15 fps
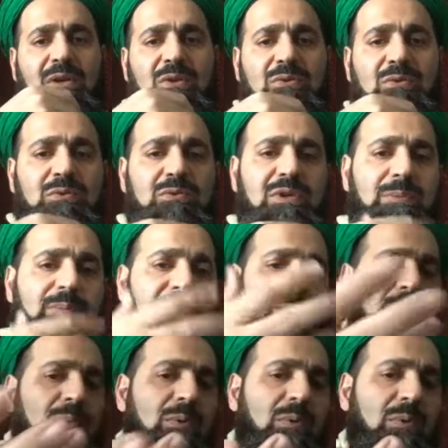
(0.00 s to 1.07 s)
To treat
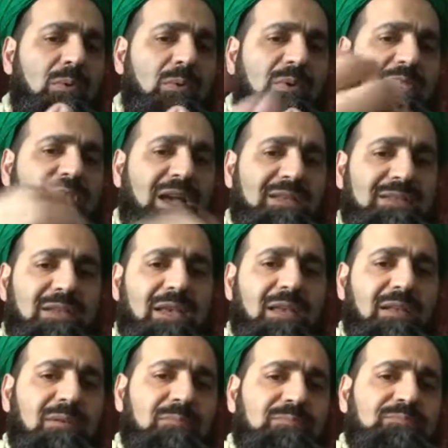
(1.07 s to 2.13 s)
people with that
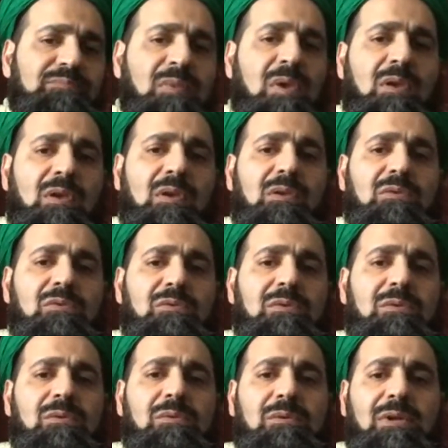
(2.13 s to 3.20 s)
scale.
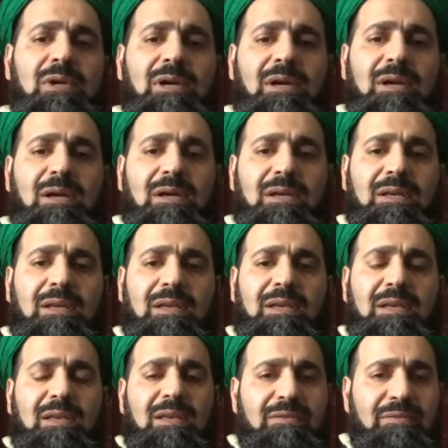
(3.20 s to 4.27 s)
To
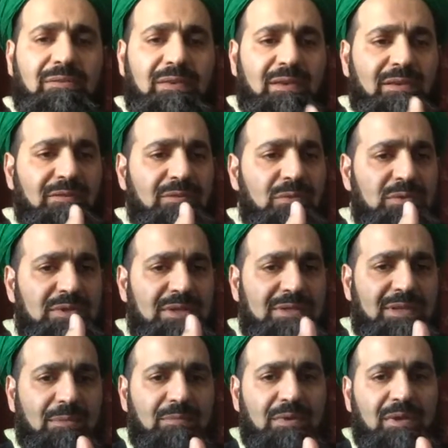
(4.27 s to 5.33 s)
if you see
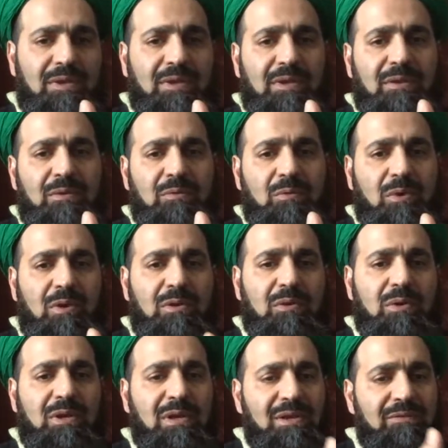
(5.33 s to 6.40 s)
something wrong, you
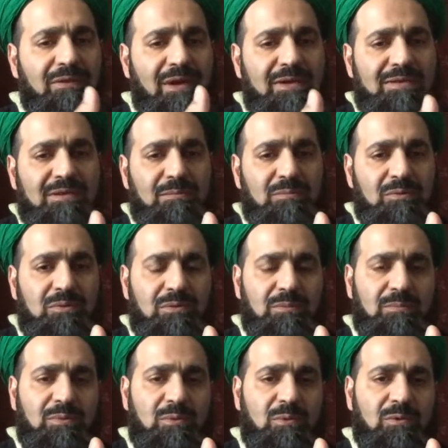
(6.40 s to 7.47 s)
can advise them to
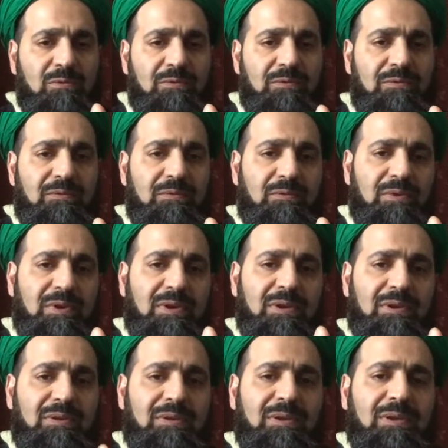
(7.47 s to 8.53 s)
improve. Uh,
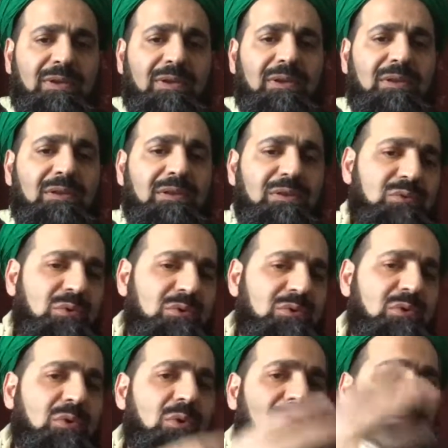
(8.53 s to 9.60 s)
don't
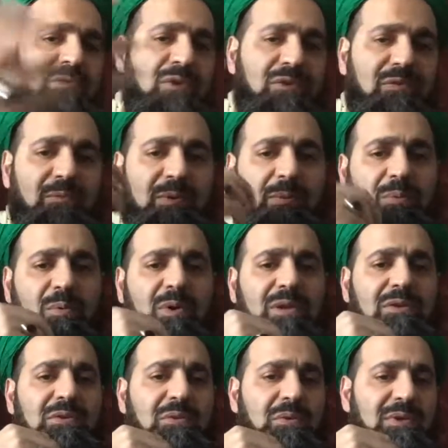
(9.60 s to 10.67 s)
go in front of people
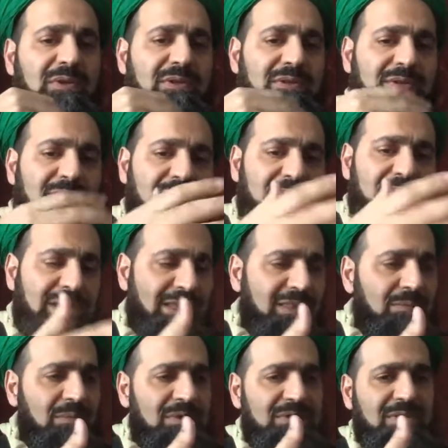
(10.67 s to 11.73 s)
and do it. Take
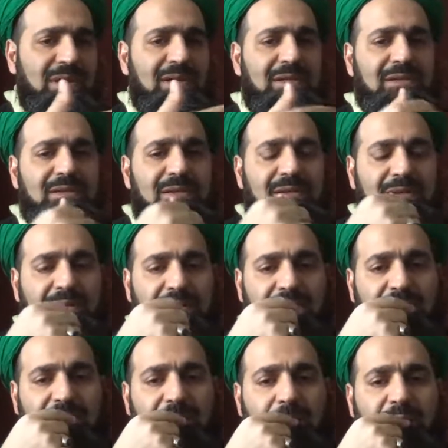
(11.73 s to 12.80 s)
them aside
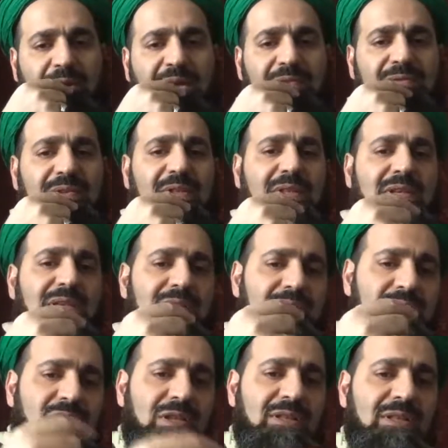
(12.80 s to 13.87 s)
privately,
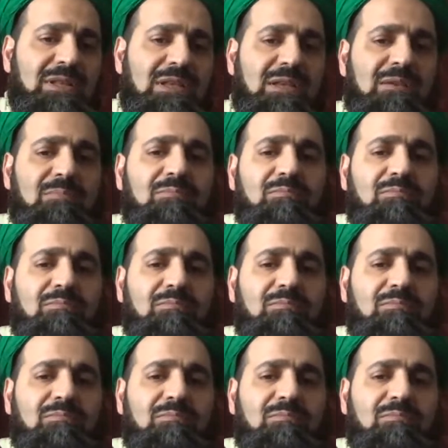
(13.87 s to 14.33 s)
gently.